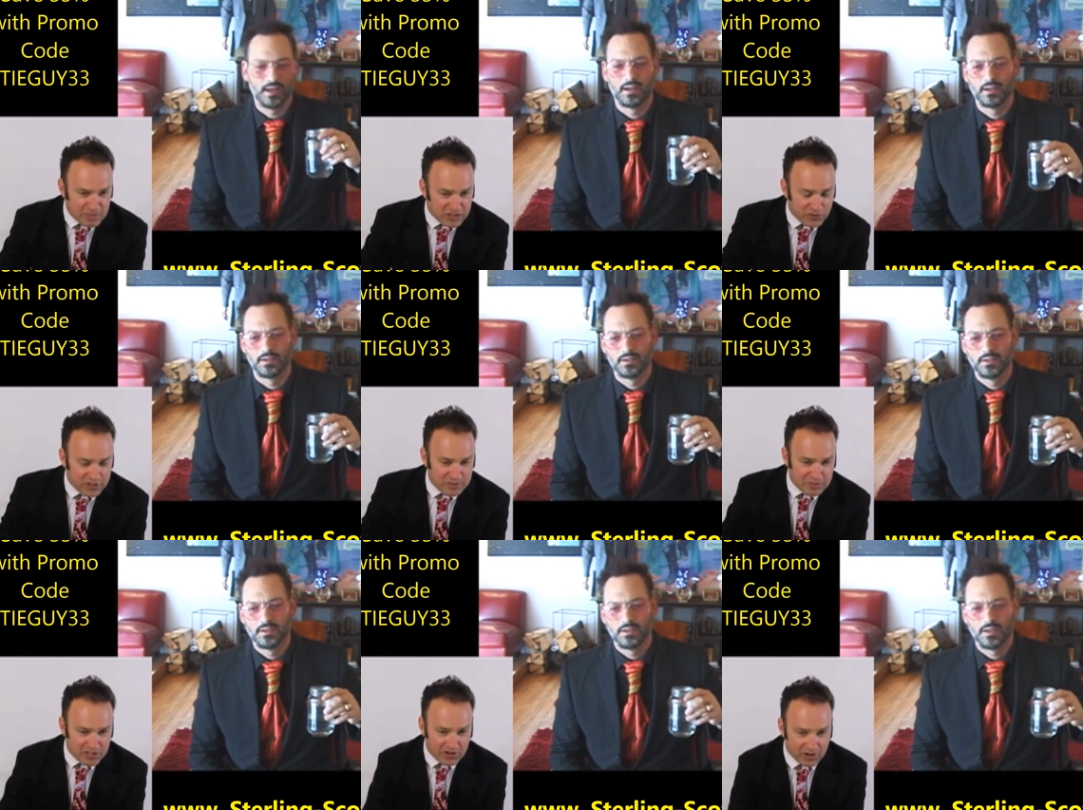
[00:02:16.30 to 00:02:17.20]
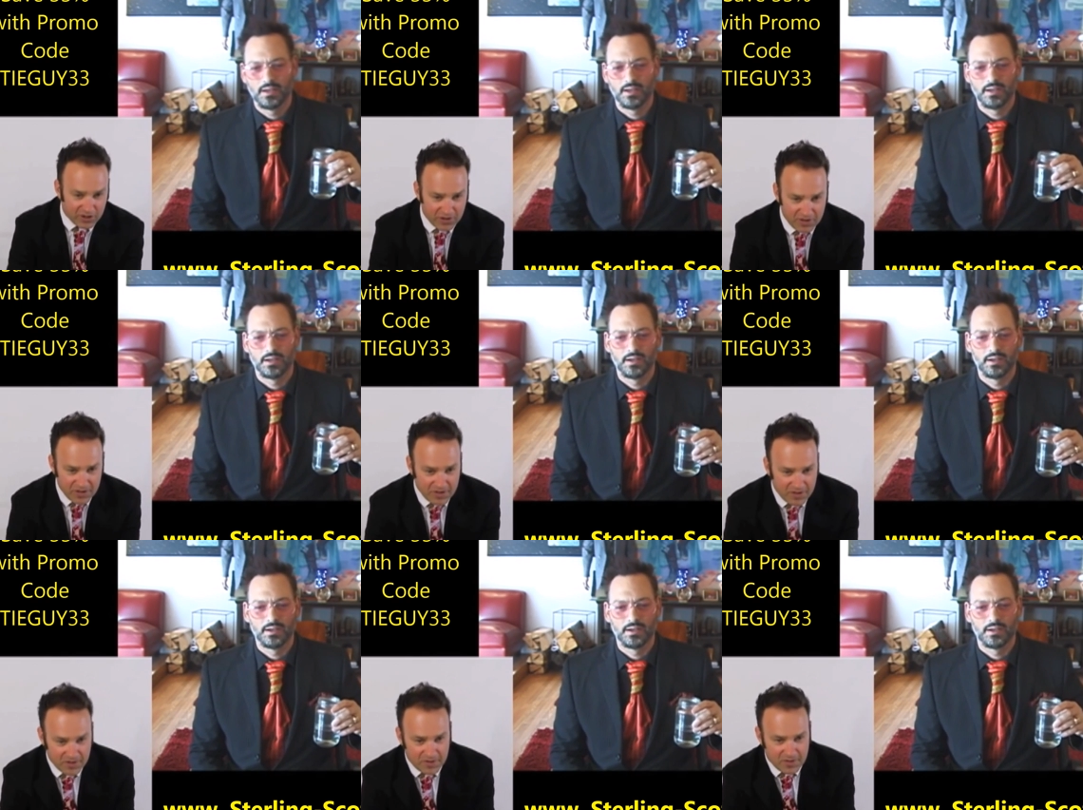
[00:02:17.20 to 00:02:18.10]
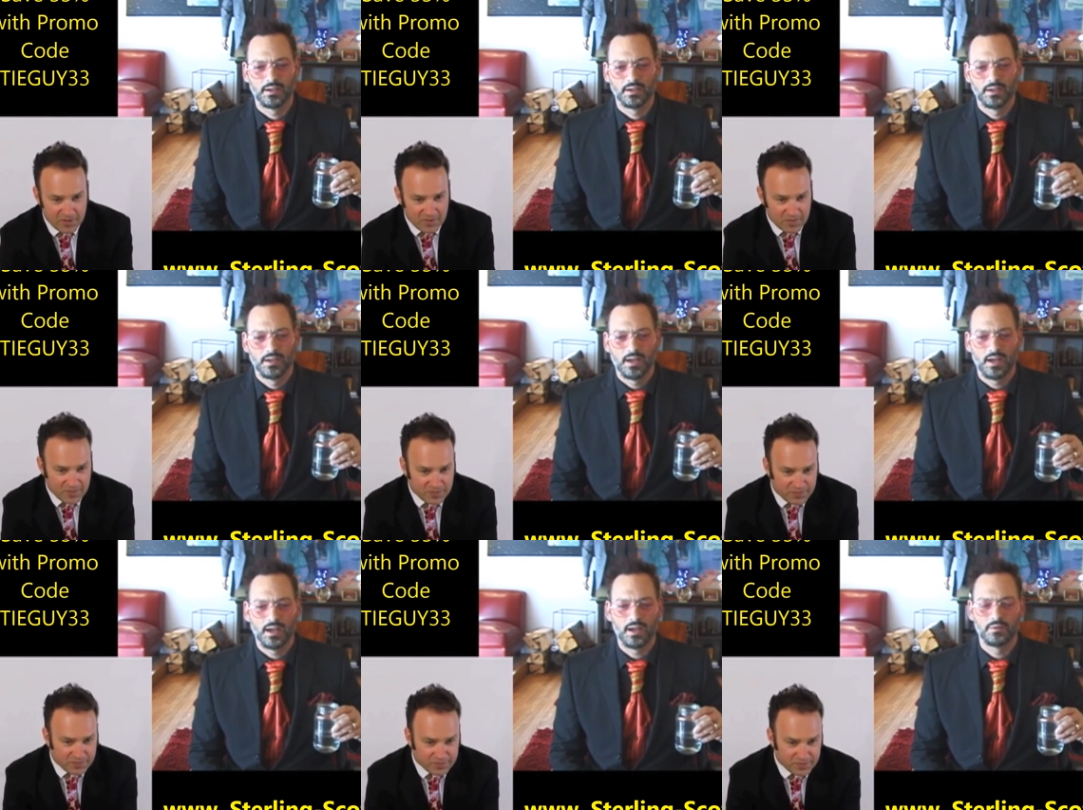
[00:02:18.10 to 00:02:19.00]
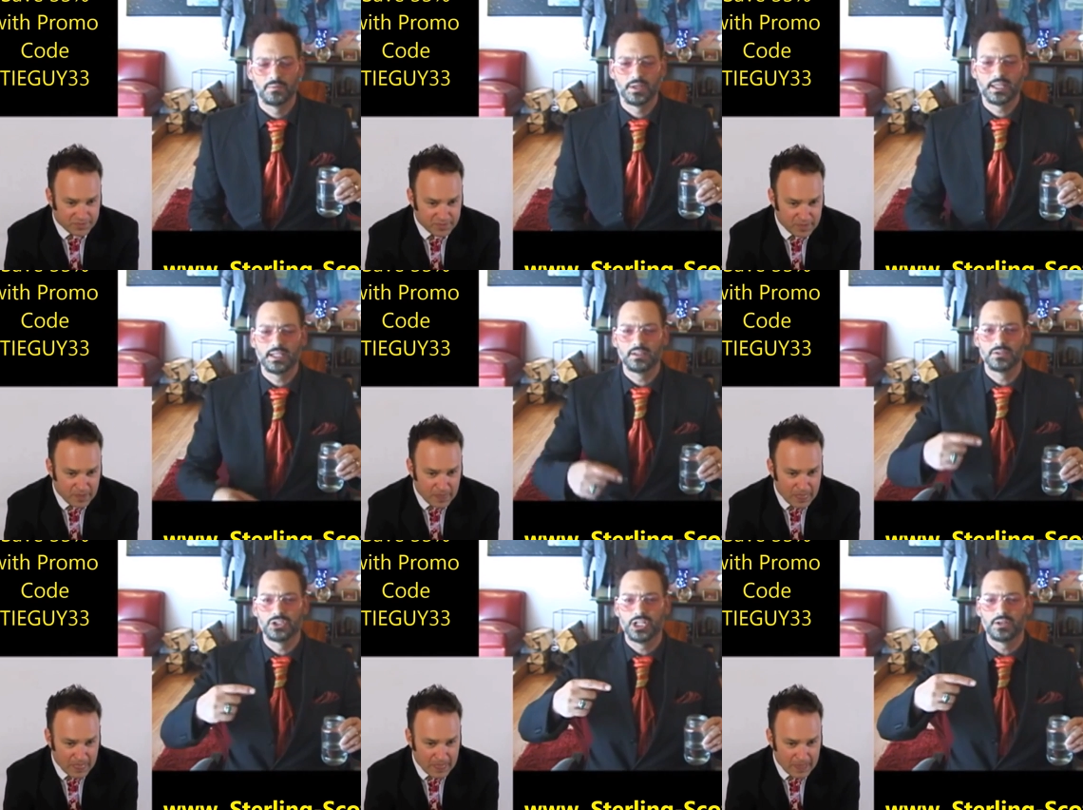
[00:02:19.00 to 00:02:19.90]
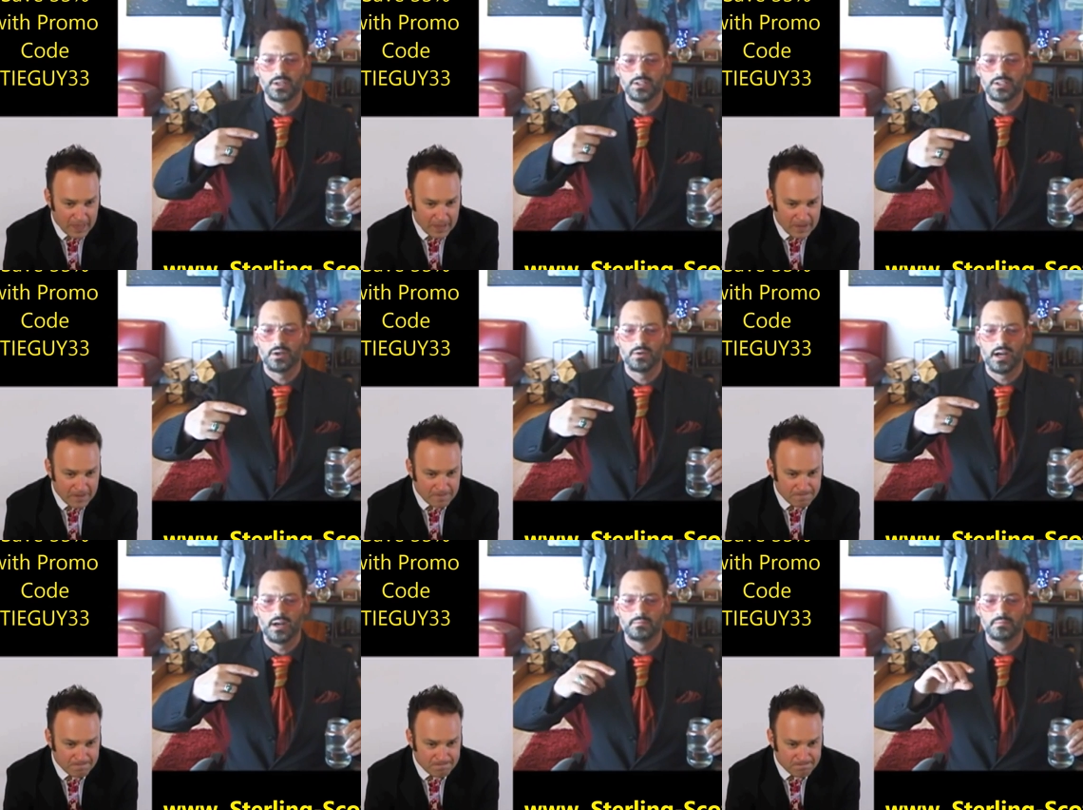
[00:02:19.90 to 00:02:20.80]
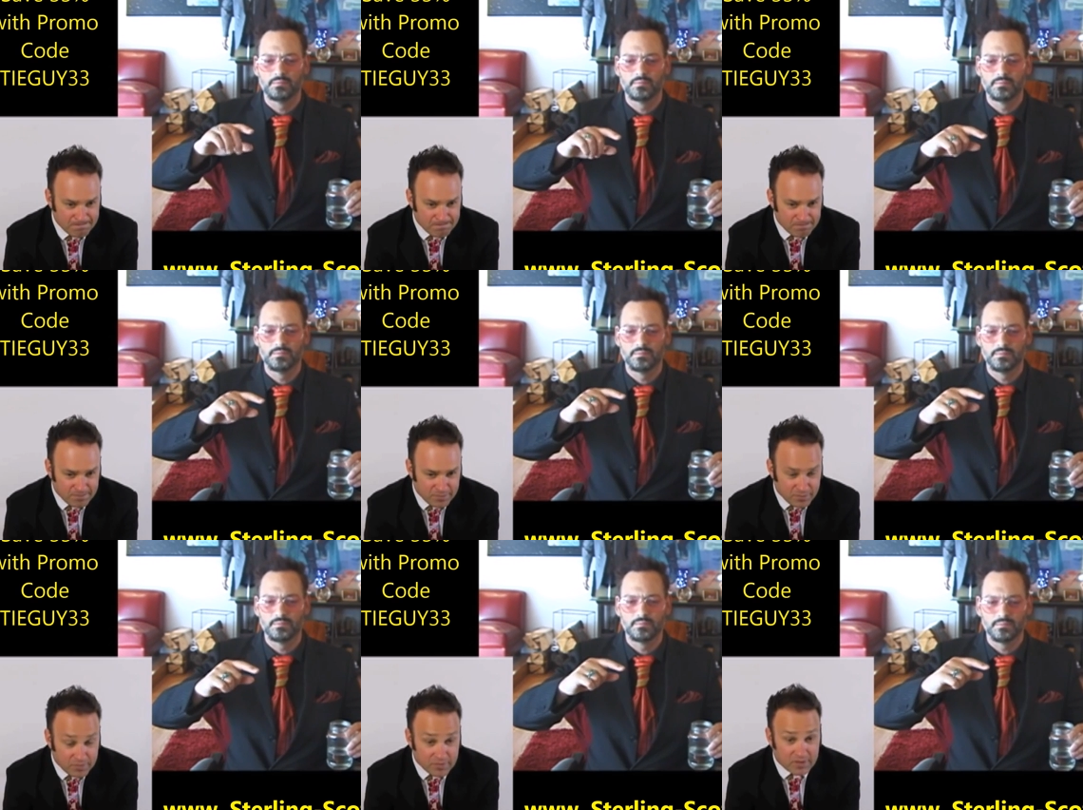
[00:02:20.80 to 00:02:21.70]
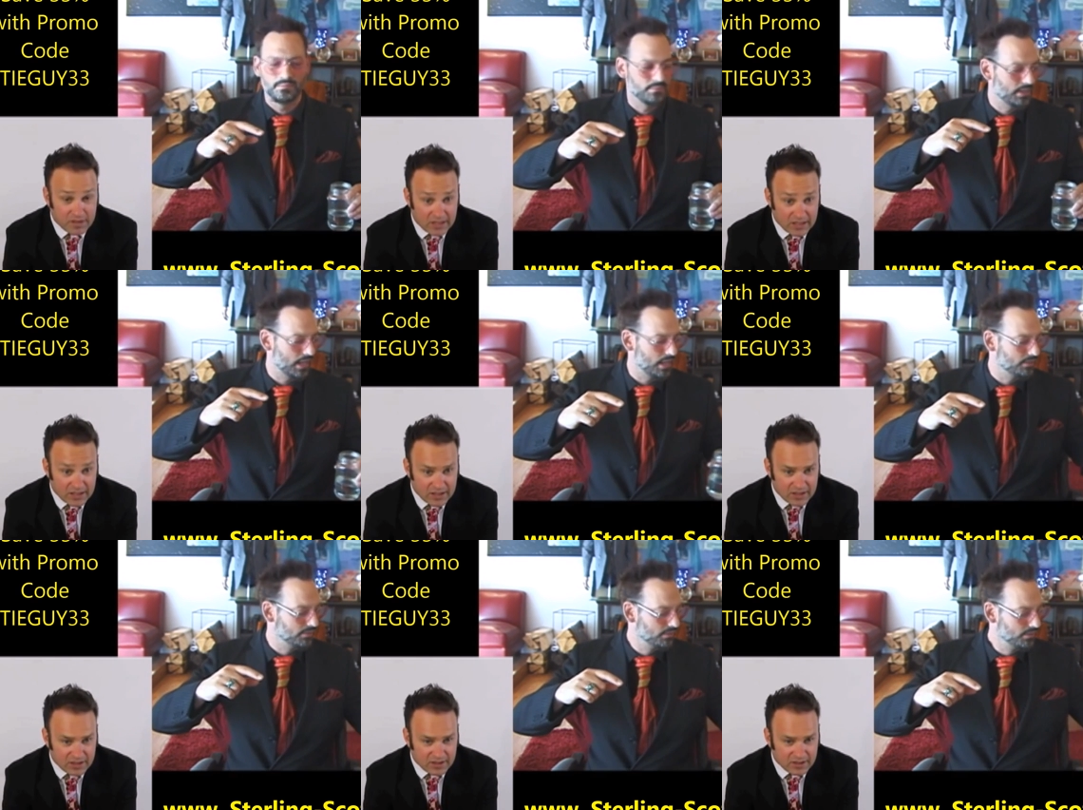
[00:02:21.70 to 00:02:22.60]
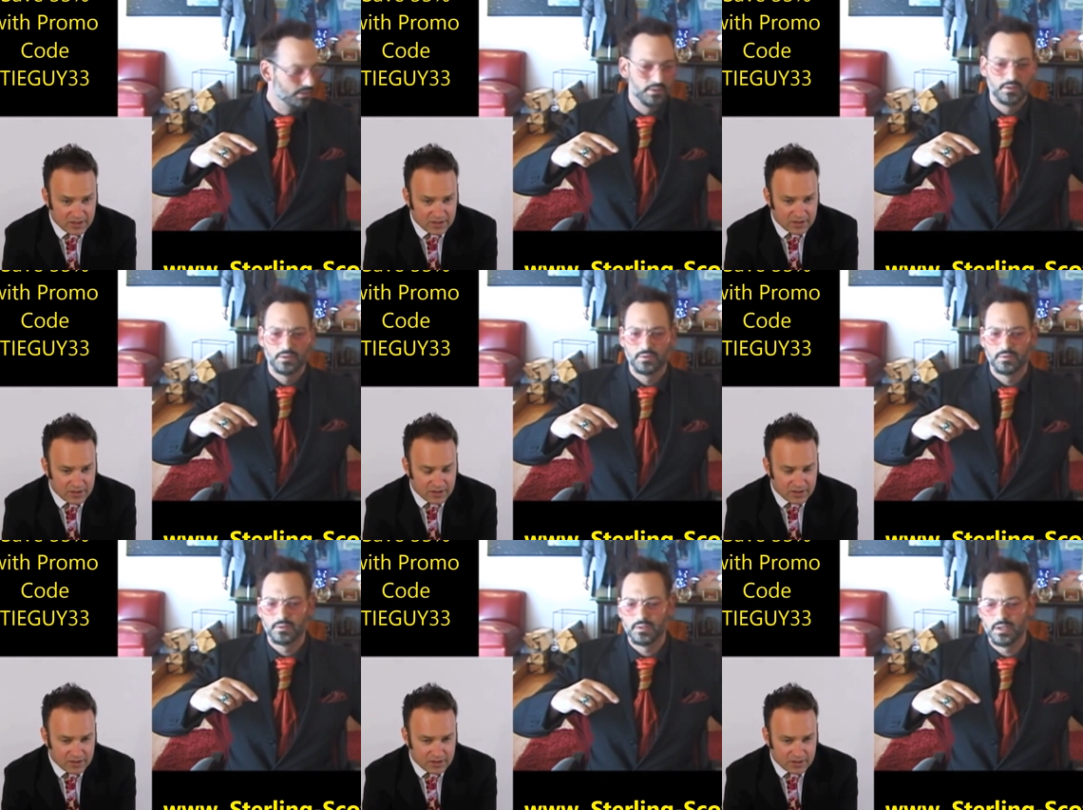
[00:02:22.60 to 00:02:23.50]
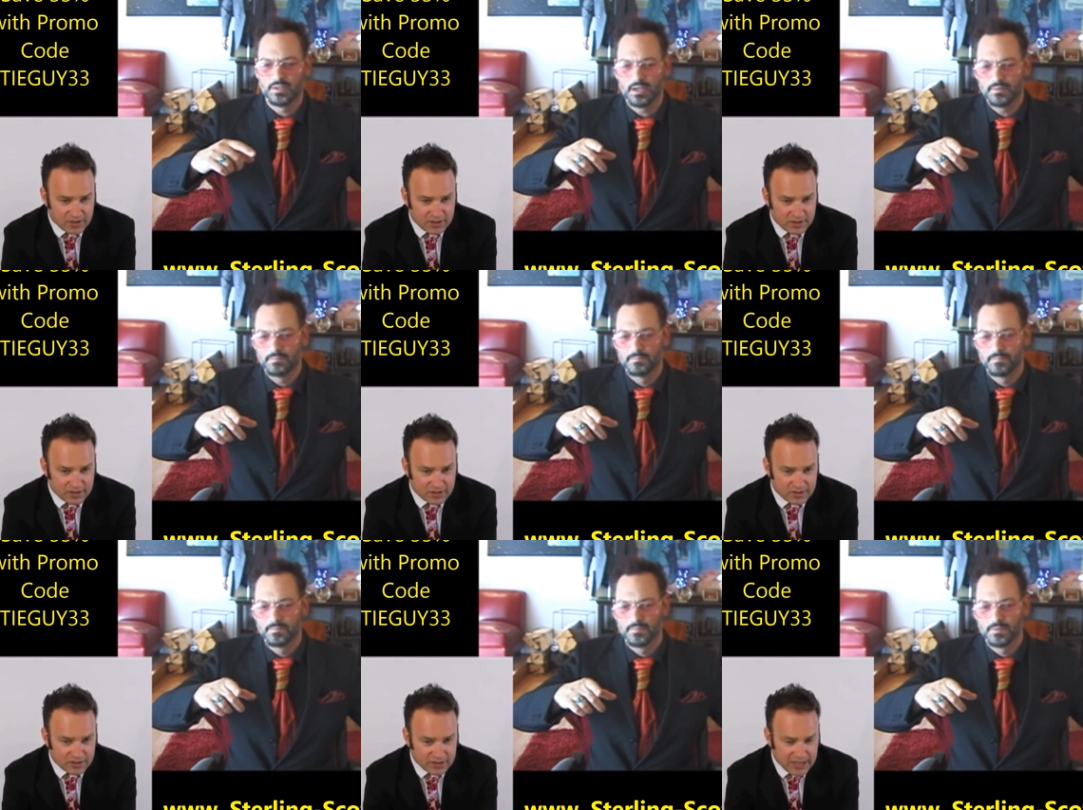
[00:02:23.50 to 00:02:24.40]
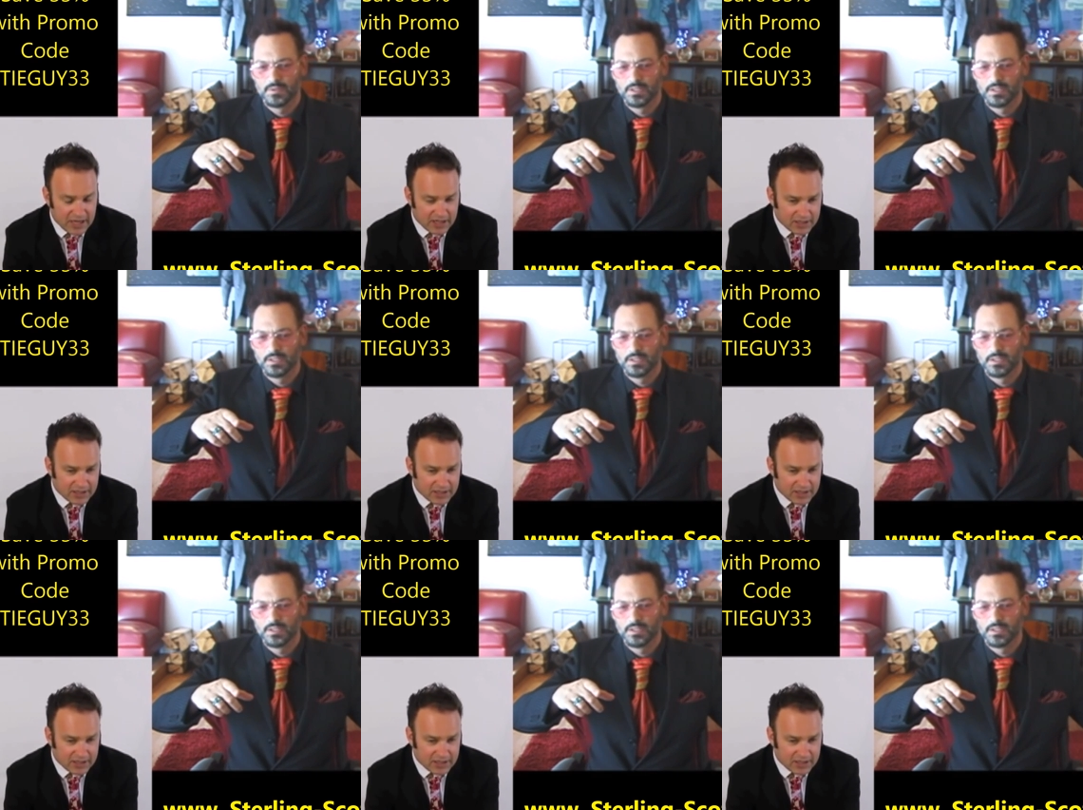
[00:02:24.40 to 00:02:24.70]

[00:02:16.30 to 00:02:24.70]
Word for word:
Speaker 1: much for this material.
Speaker 2: Uh, we're getting a little jittery, so um, hang on. Are you there? Yeah,